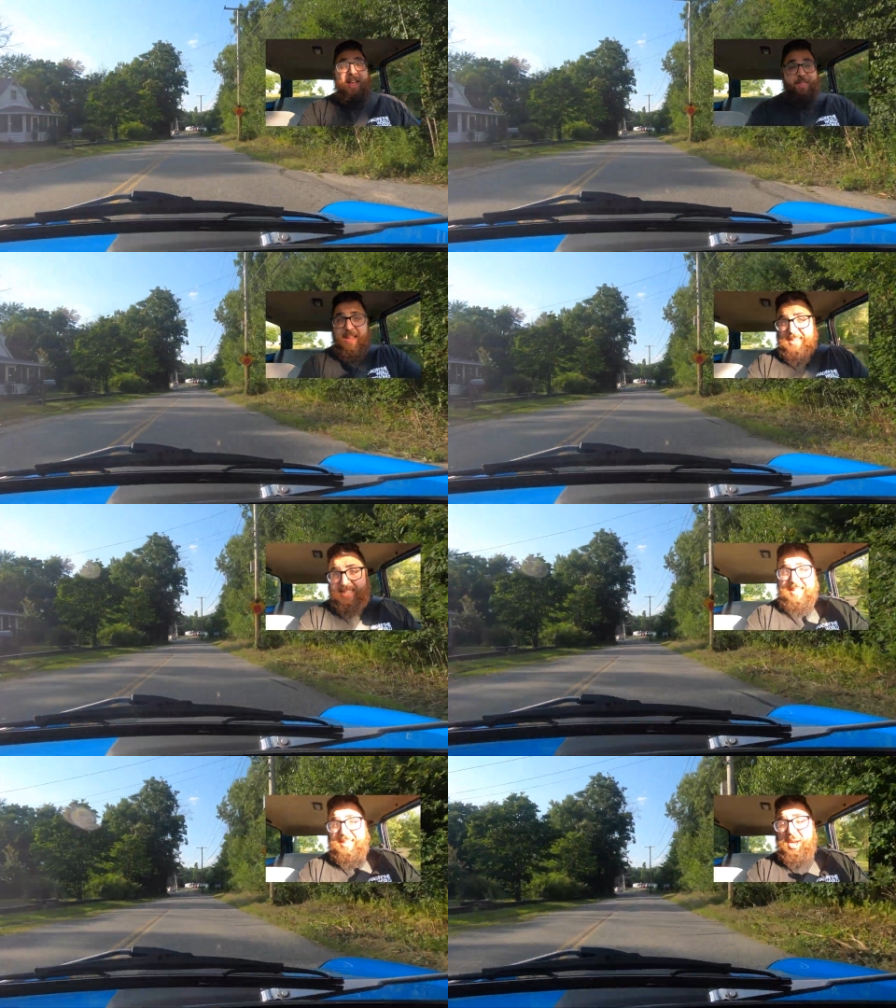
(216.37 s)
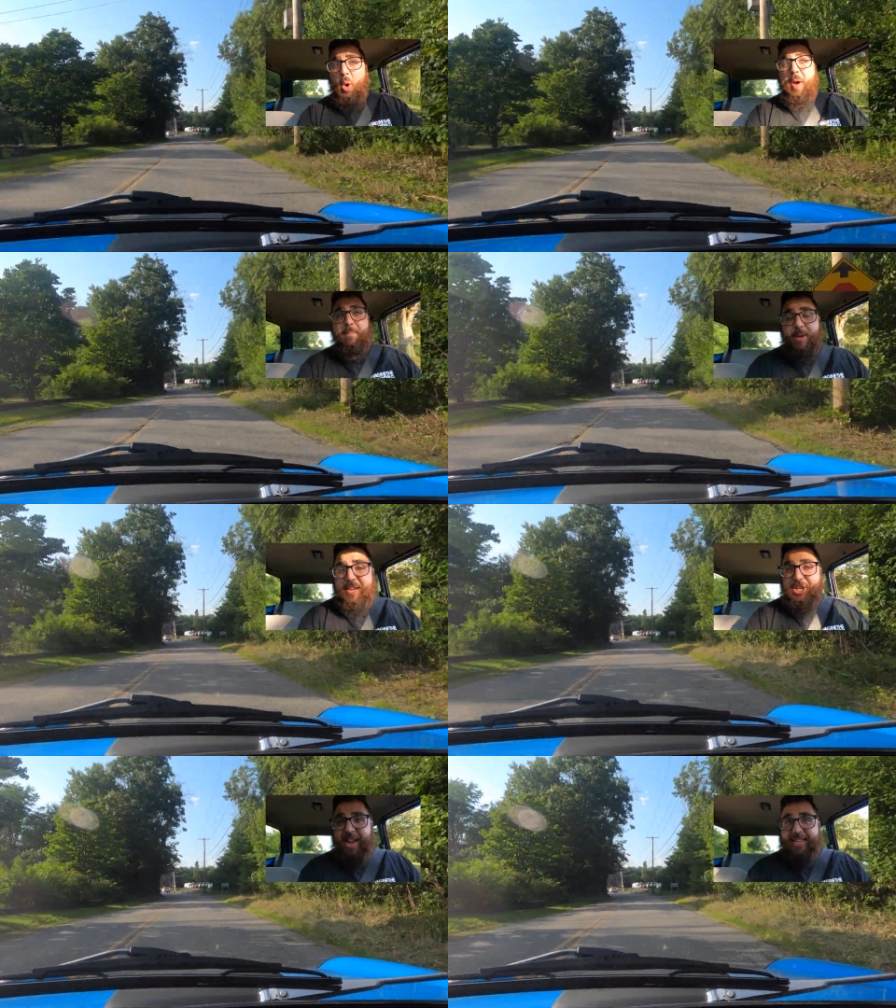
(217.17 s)
And thanks to this
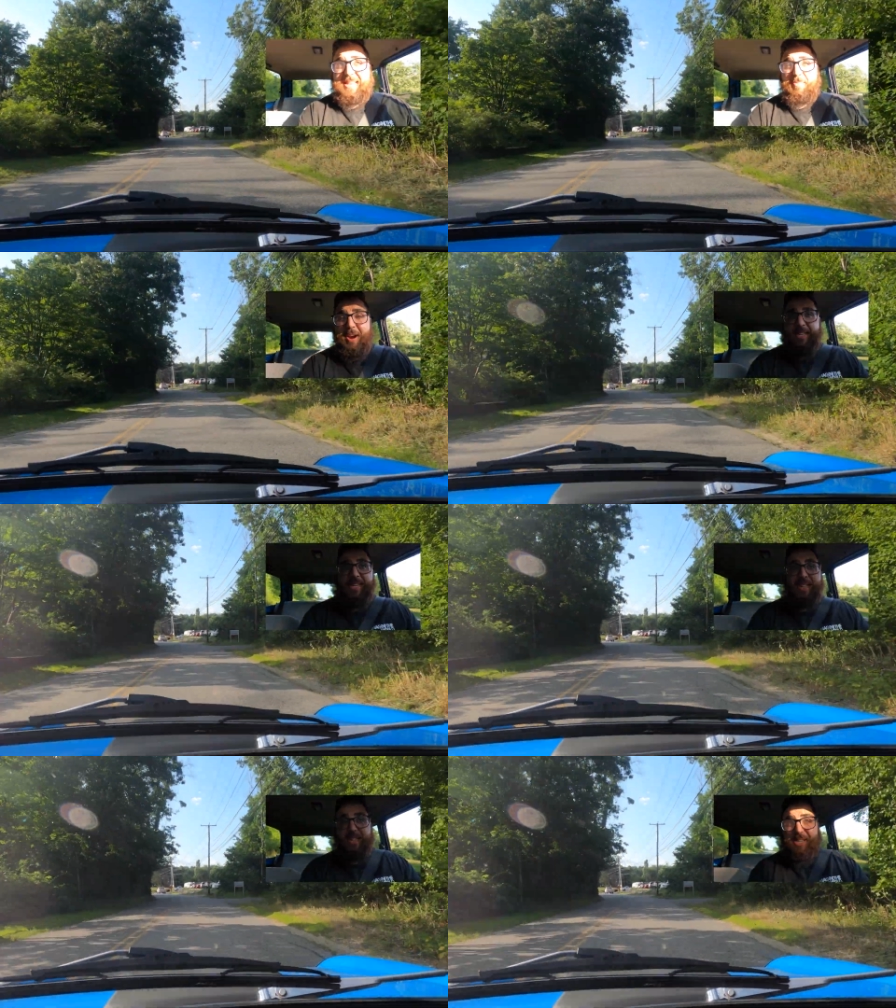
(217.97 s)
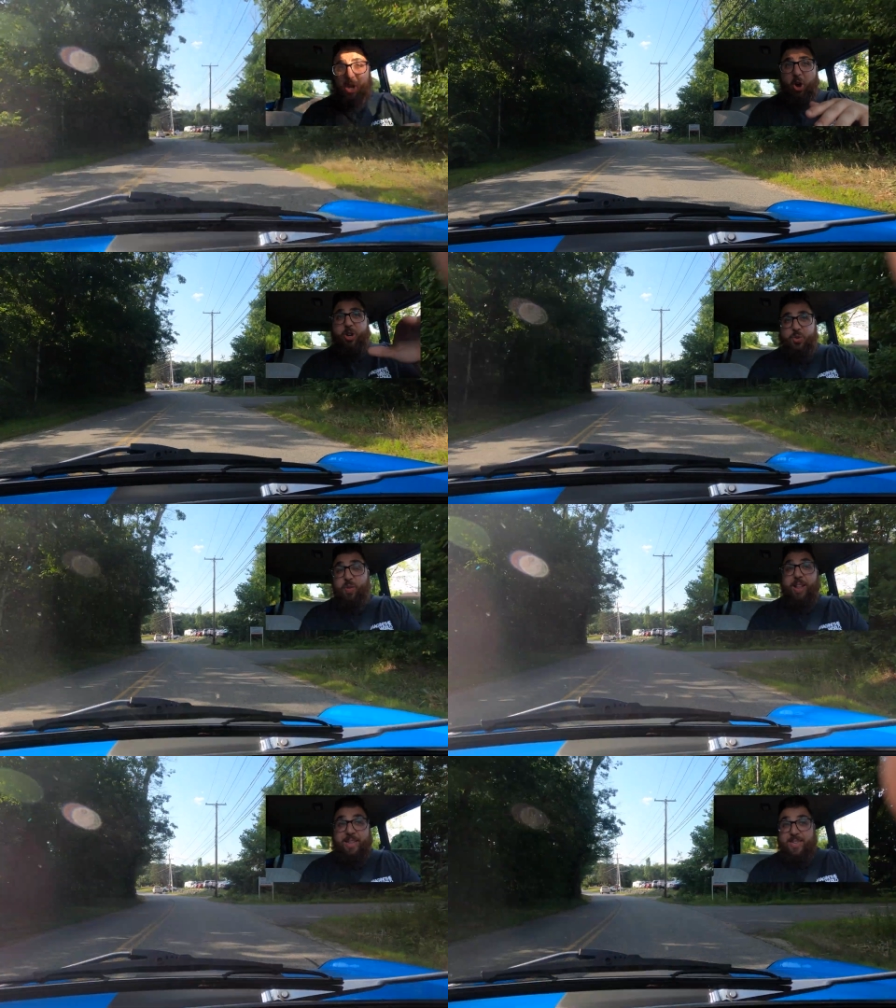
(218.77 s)
OMP chassis bracing, this car is
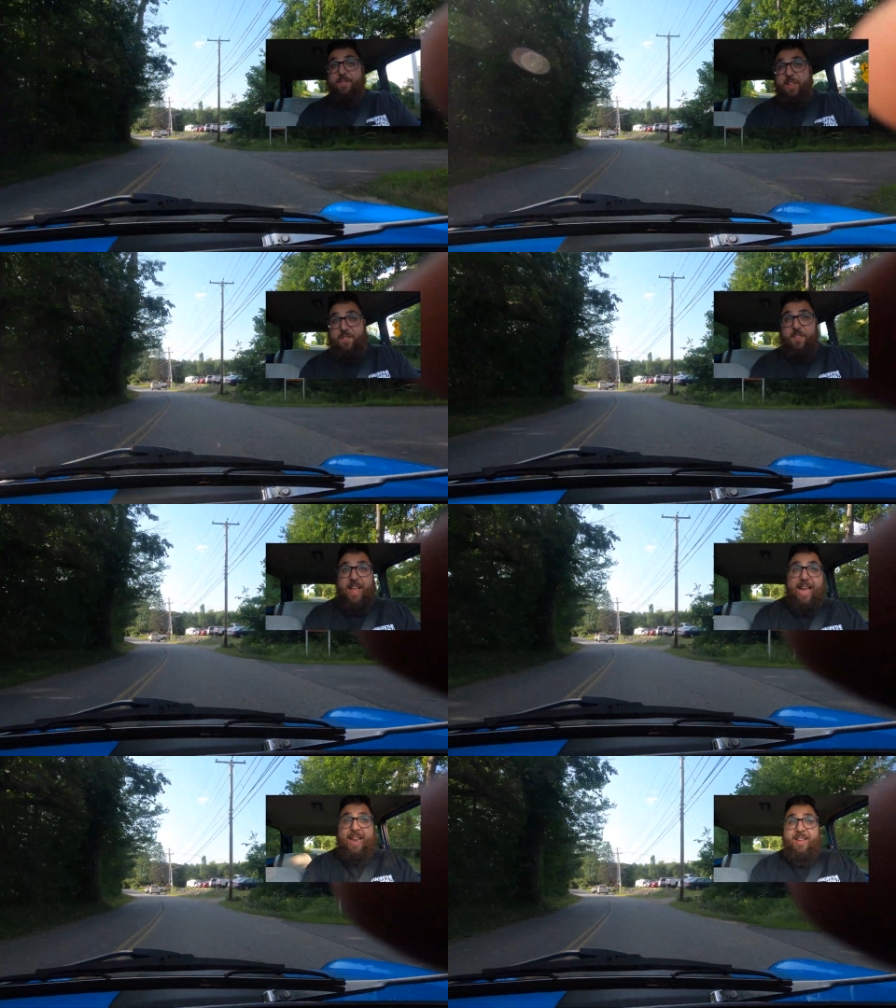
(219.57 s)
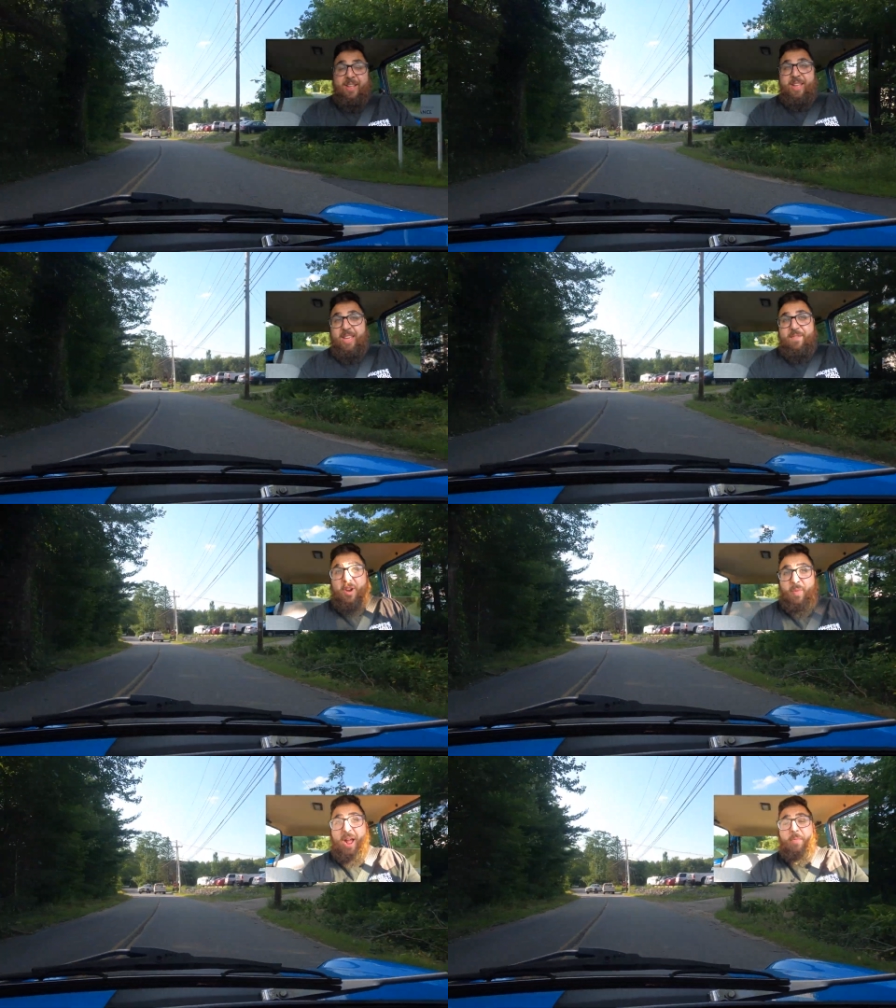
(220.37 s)
relatively flat, even
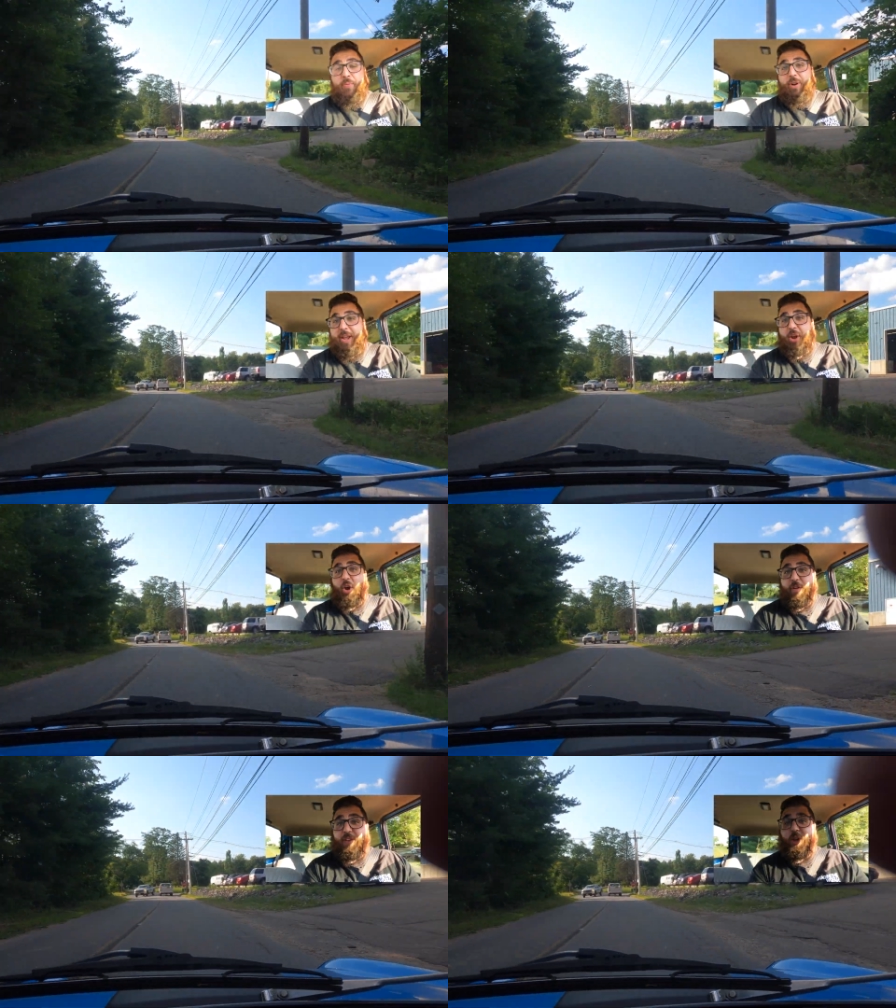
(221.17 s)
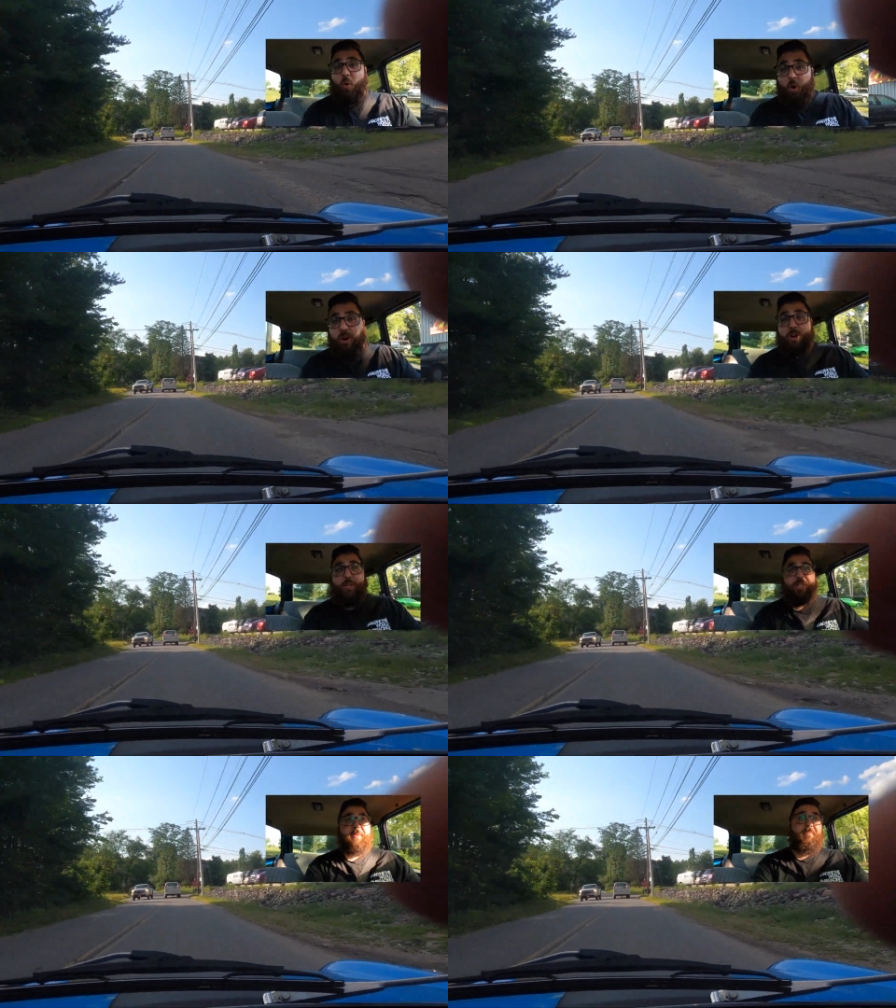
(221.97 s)
around pretty curvy
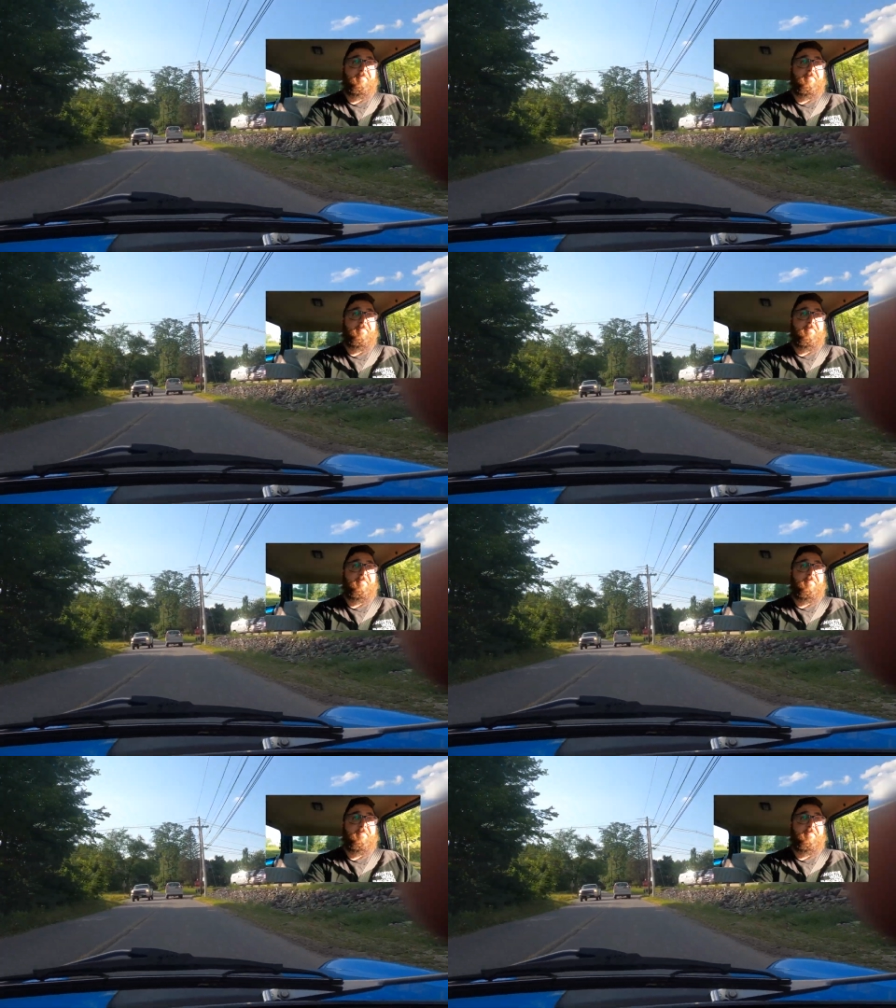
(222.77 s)
corners.